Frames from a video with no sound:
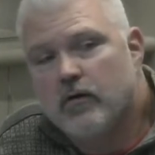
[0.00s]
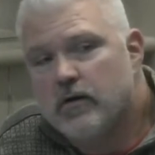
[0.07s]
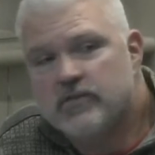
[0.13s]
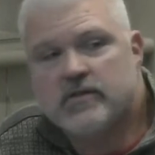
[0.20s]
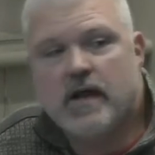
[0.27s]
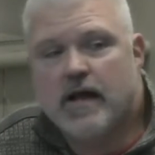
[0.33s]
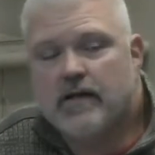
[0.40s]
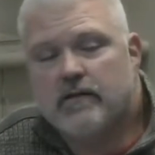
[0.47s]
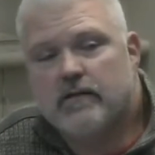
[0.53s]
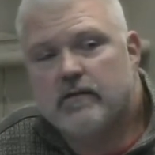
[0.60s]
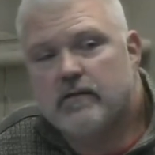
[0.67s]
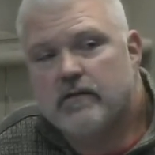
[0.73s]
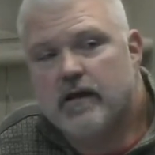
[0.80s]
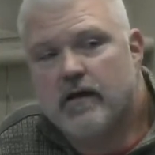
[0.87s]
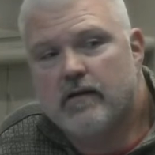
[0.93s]
it's not
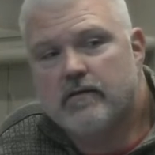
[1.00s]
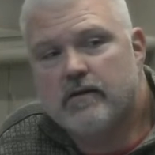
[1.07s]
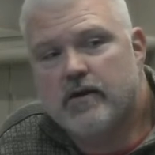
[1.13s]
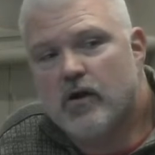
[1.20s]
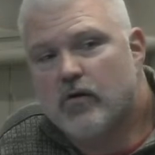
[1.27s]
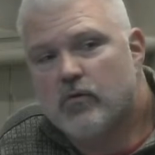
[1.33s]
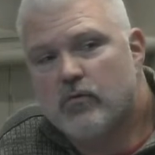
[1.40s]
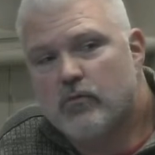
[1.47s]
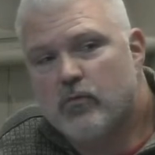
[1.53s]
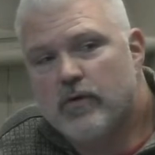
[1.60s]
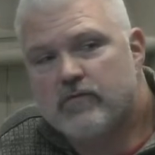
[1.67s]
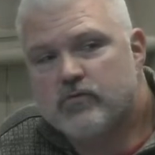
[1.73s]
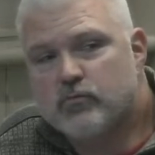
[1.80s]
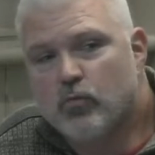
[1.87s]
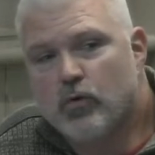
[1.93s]
that, you know,
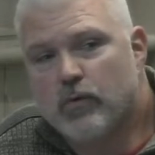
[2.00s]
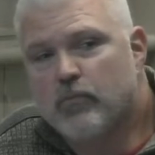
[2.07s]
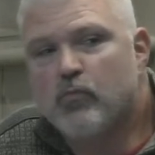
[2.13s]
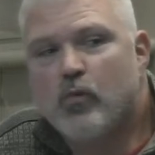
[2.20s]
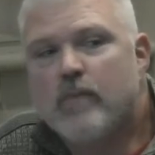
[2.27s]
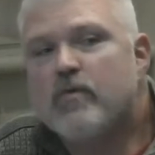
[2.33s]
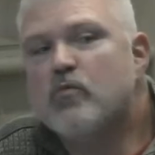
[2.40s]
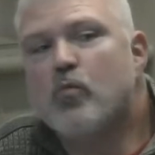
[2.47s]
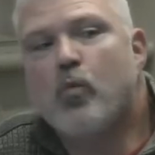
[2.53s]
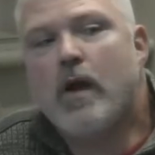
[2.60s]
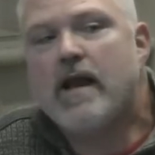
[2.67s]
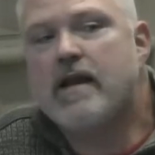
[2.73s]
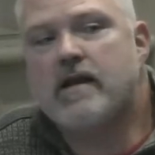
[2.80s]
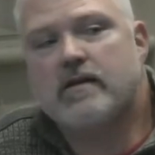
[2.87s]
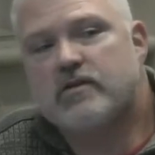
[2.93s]
we've been
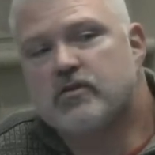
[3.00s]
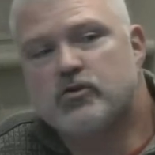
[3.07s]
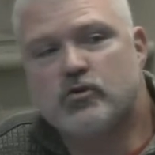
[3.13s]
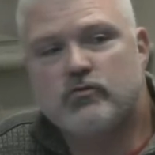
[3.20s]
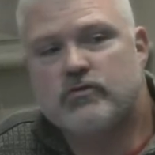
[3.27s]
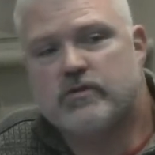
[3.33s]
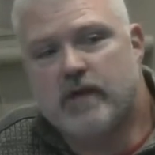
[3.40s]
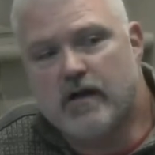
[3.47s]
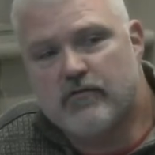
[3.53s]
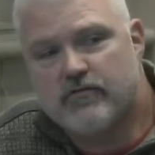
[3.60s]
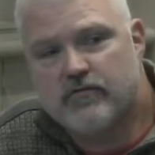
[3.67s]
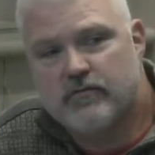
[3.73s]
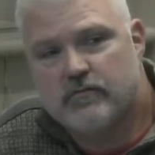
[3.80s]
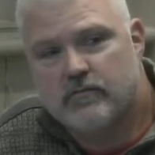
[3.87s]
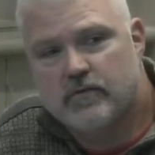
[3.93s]
waiting to do
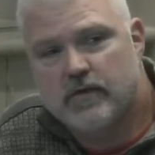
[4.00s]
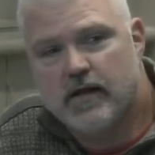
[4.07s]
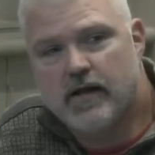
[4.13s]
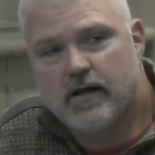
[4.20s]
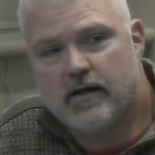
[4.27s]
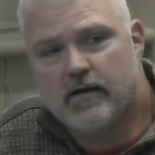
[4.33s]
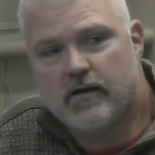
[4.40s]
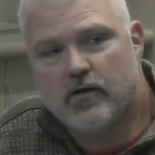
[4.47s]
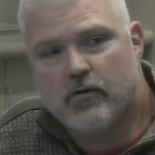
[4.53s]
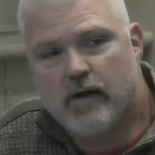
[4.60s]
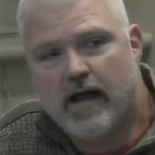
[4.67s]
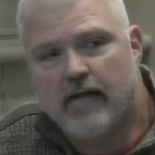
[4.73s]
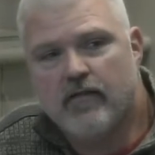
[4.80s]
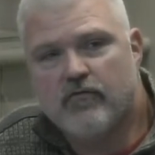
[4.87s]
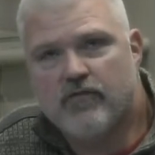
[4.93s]
stuff. You know,
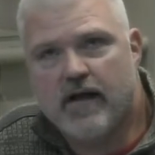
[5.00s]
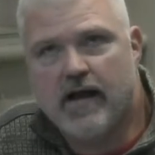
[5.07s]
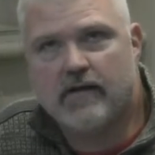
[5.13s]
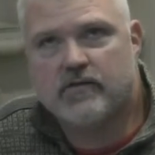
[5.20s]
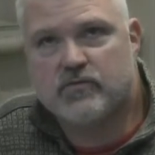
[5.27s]
Halifax